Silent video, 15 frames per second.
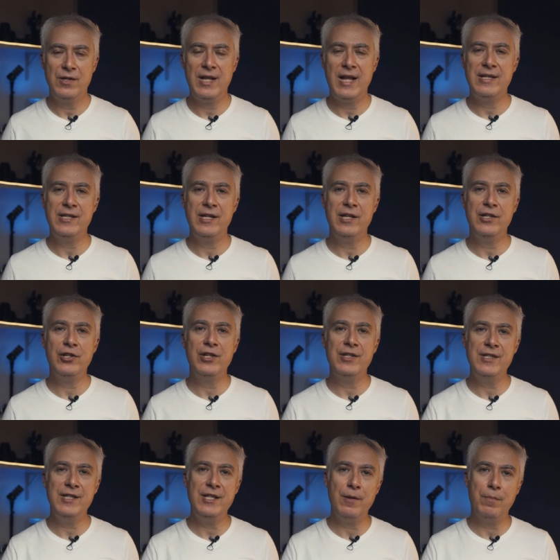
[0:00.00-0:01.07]
So that's it. As you can
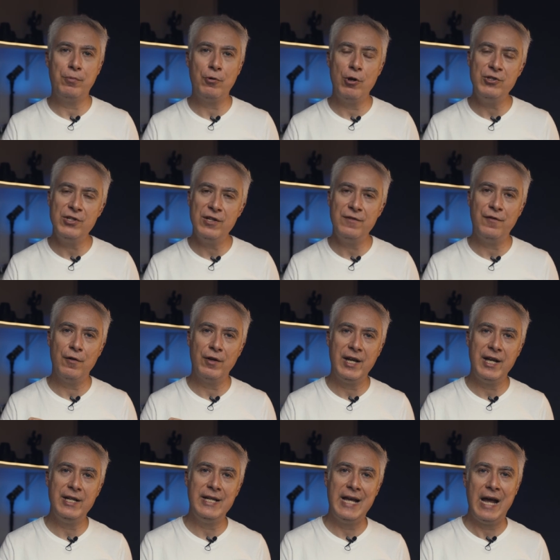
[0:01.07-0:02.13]
see, the process for
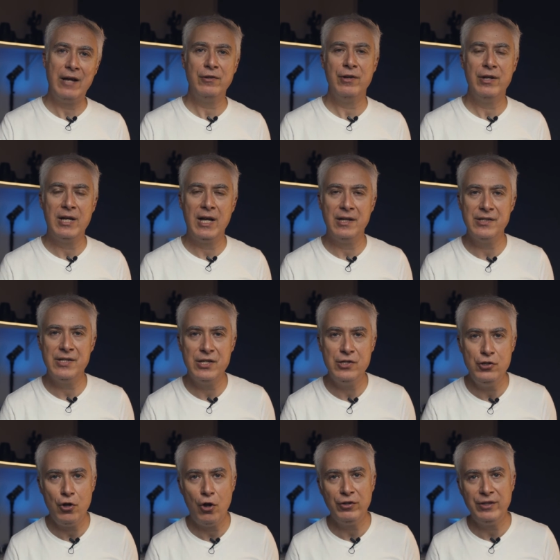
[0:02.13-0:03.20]
getting accurate colors is
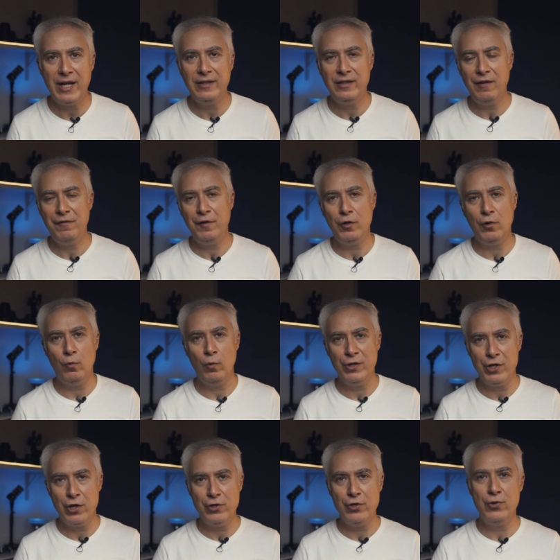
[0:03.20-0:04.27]
not that difficult
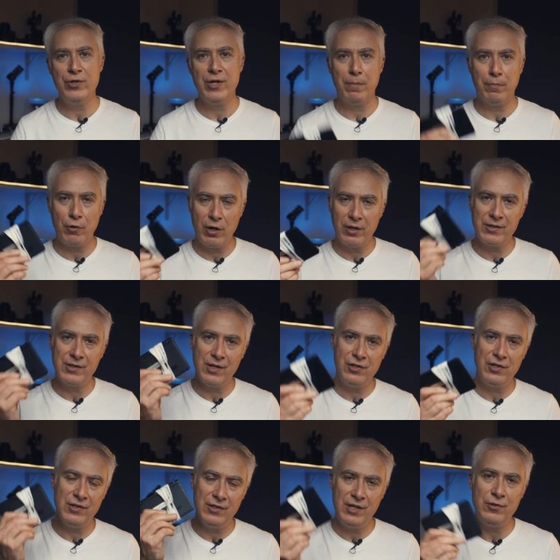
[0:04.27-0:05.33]
when you use a product
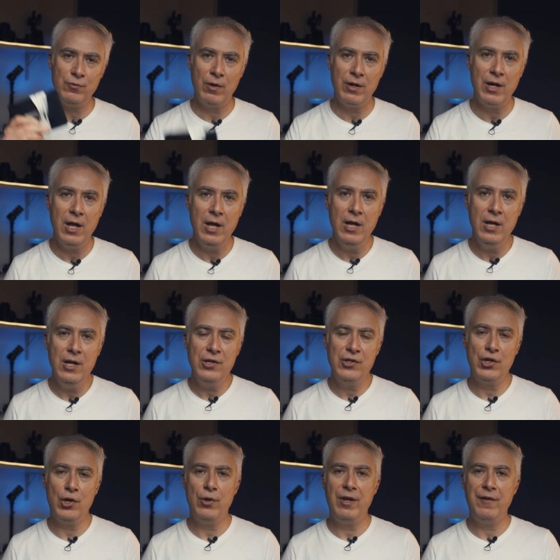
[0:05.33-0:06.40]
such as this one.
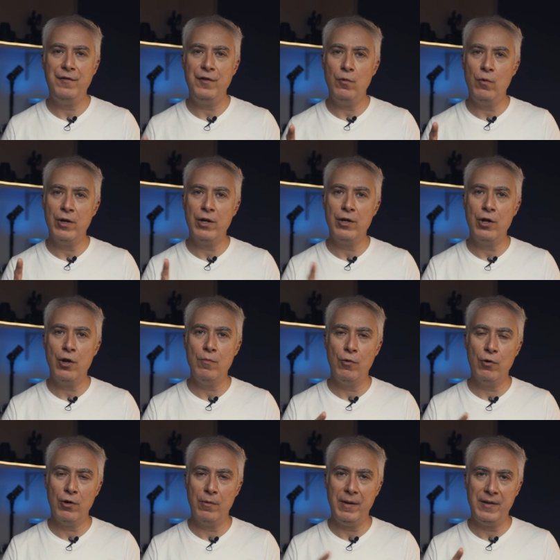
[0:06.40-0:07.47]
So if you want to know
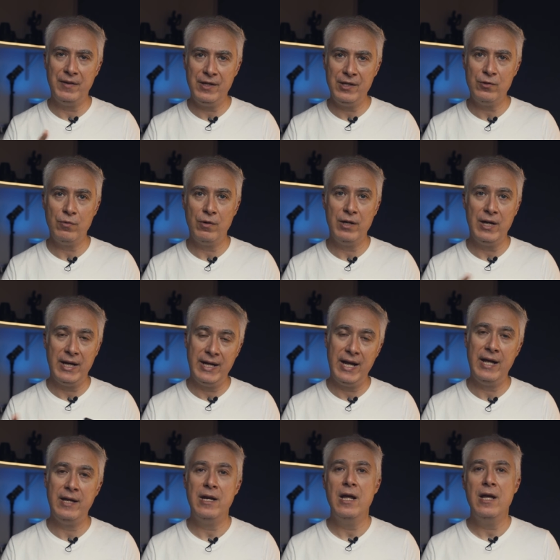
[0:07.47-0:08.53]
more about this one,
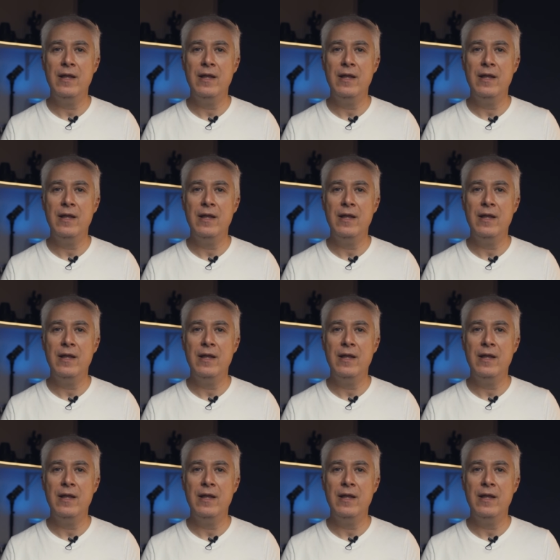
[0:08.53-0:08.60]
again,